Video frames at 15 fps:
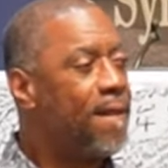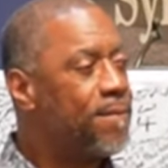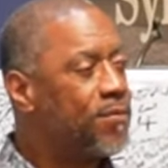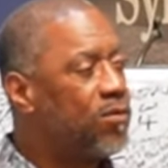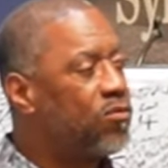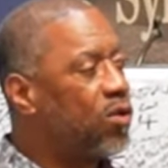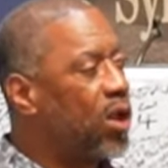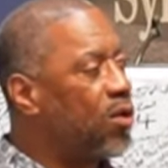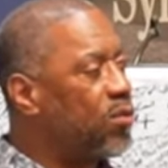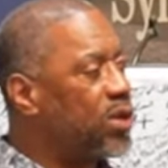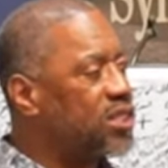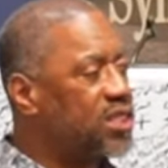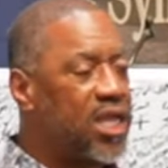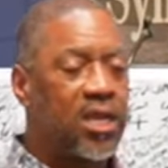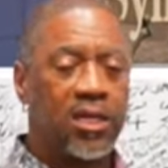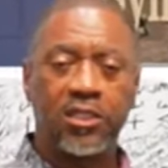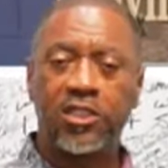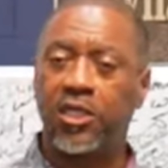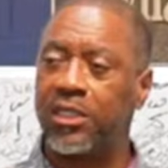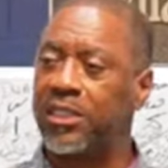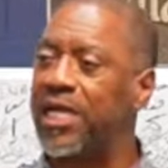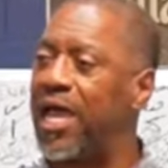whatever reason he
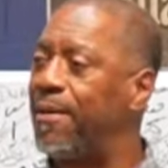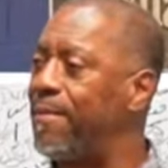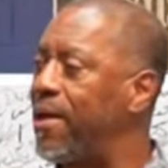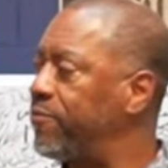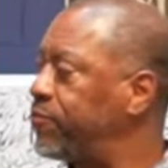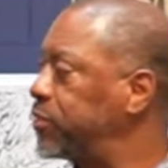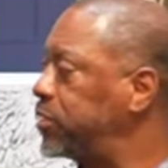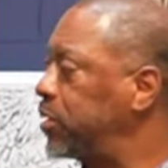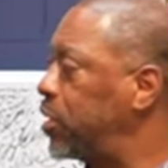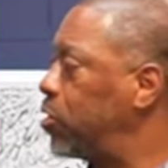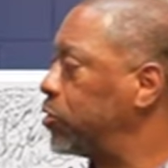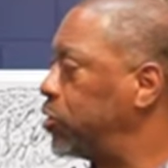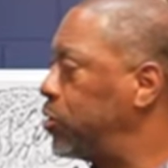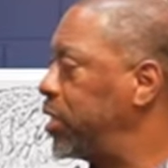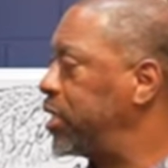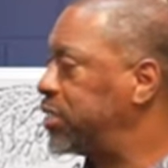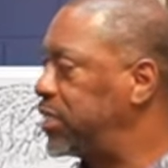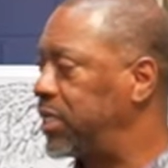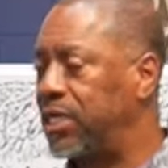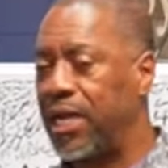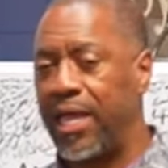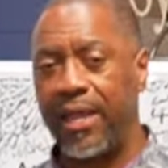took time out for us to go through this, this
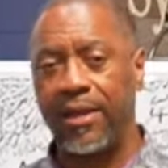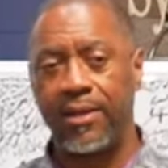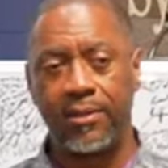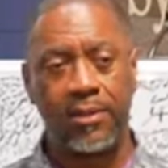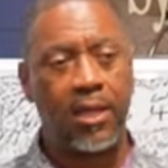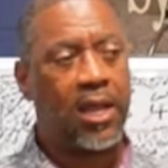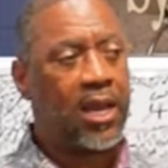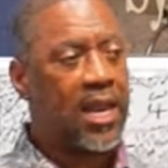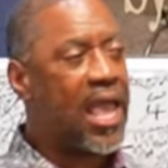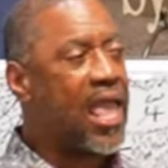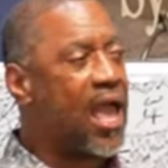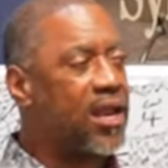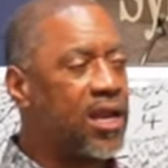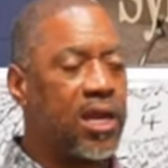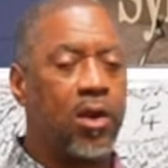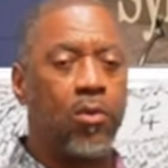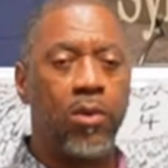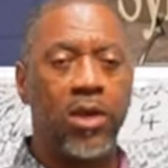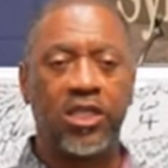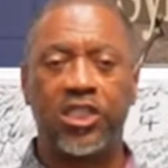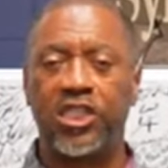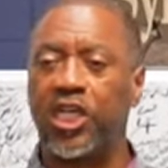Layla, like y'all need to
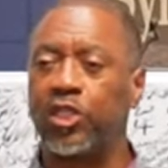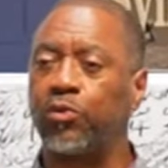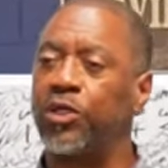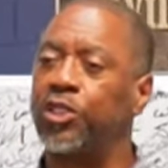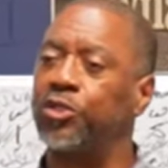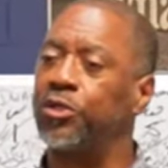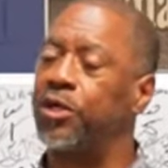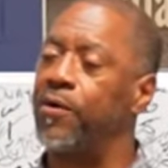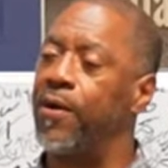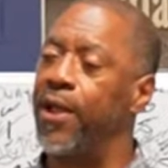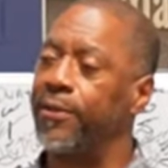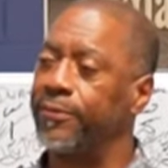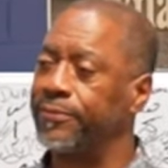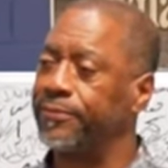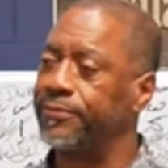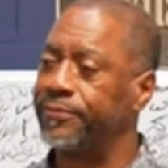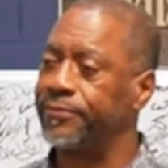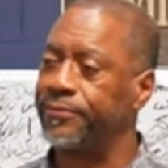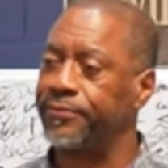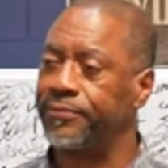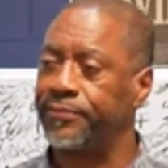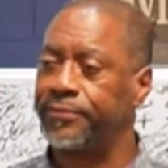readjust what you're doing.
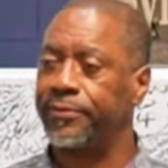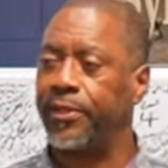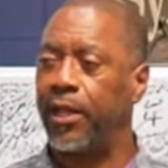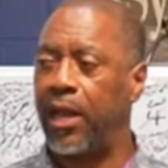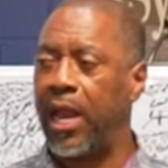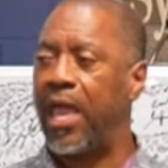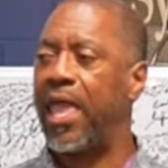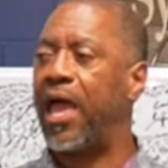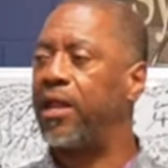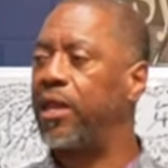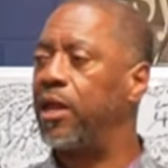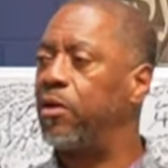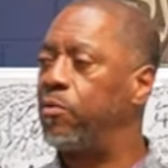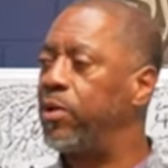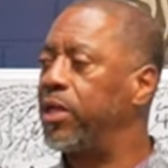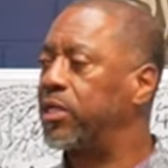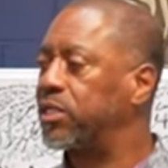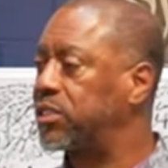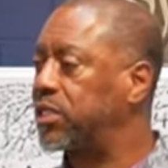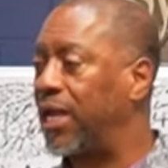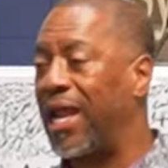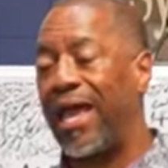Lay y'all need to
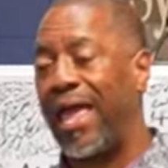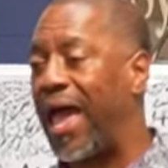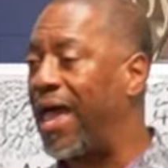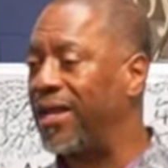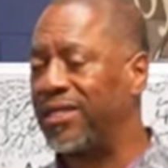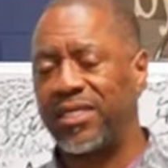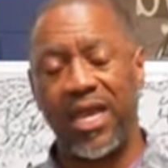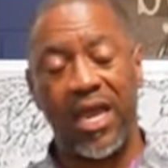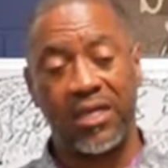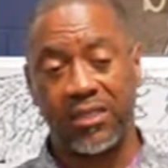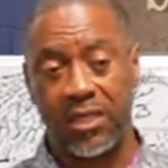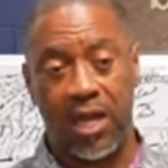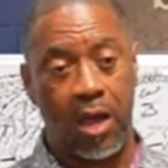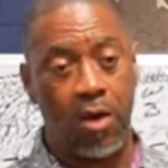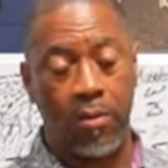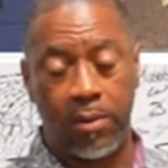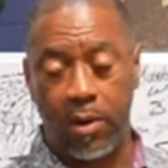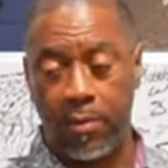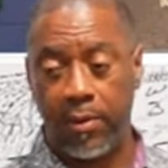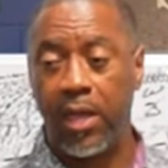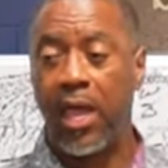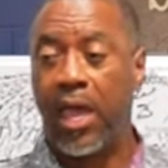reconsider. Like I had to tell y'all stuff over and over.
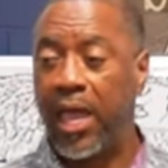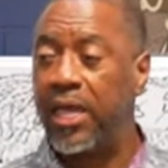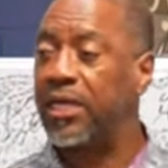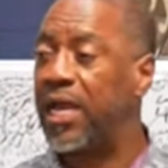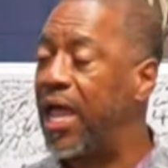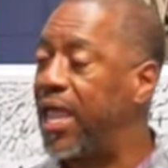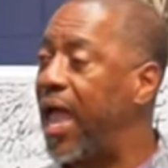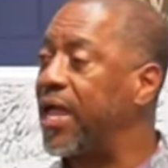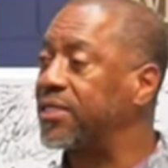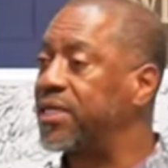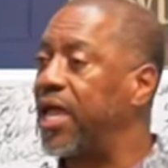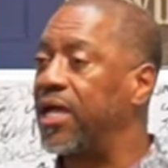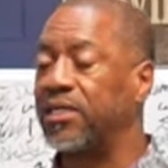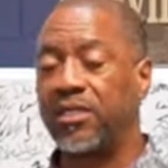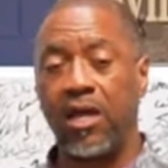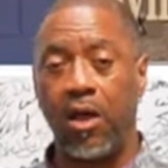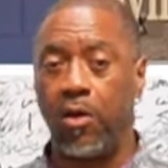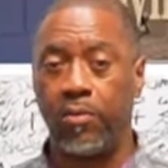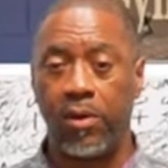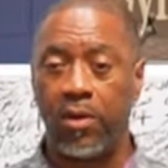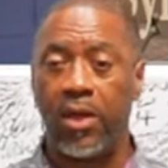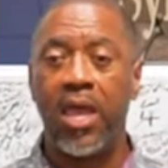It's like I tell y'all stuff over and
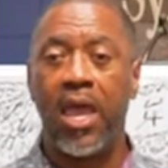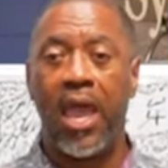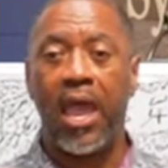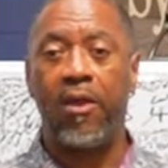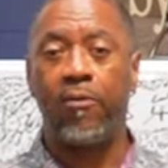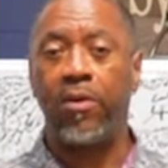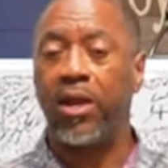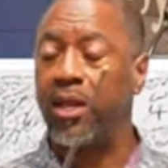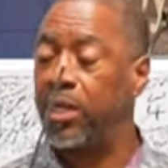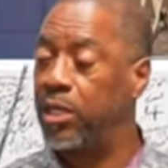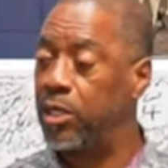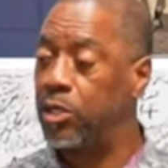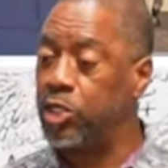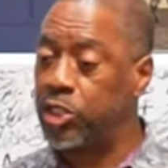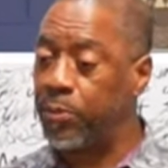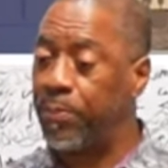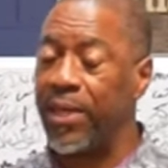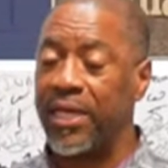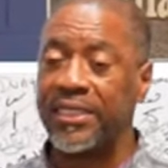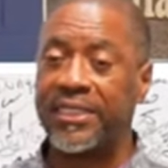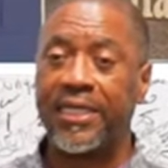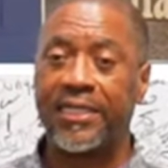over. And really, you should pay
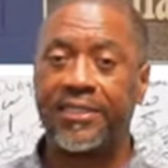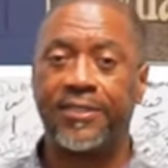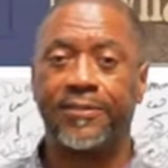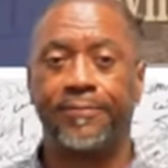attention.